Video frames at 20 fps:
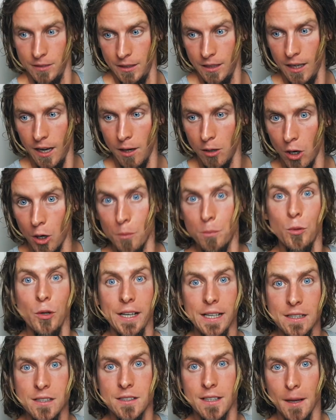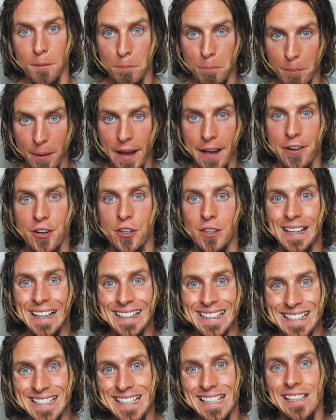our brains get better
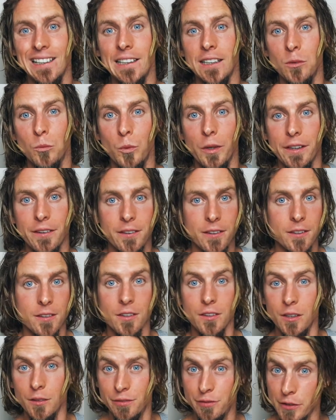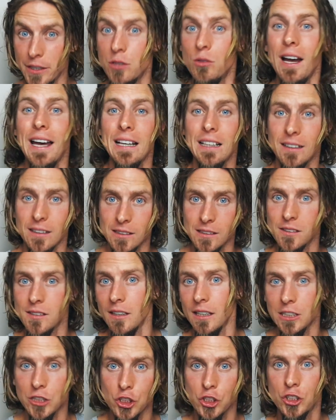at dealing with the free radicals
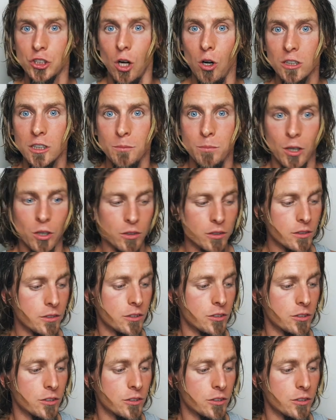that I just talked about.